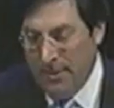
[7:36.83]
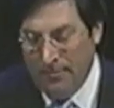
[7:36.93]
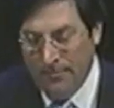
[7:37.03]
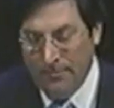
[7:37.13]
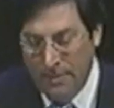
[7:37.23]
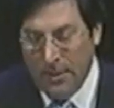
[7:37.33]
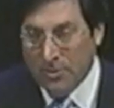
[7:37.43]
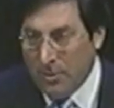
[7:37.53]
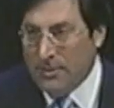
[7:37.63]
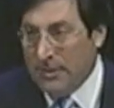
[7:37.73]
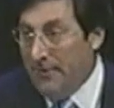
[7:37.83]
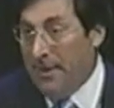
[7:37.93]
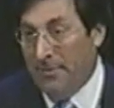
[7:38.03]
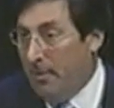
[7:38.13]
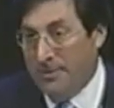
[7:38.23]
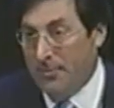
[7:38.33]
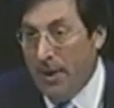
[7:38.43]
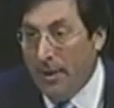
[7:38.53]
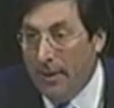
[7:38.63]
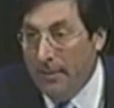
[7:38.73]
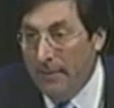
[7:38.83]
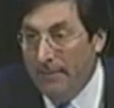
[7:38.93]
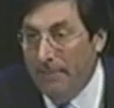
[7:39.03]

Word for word: um, you know, she was seven, eight months pregnant.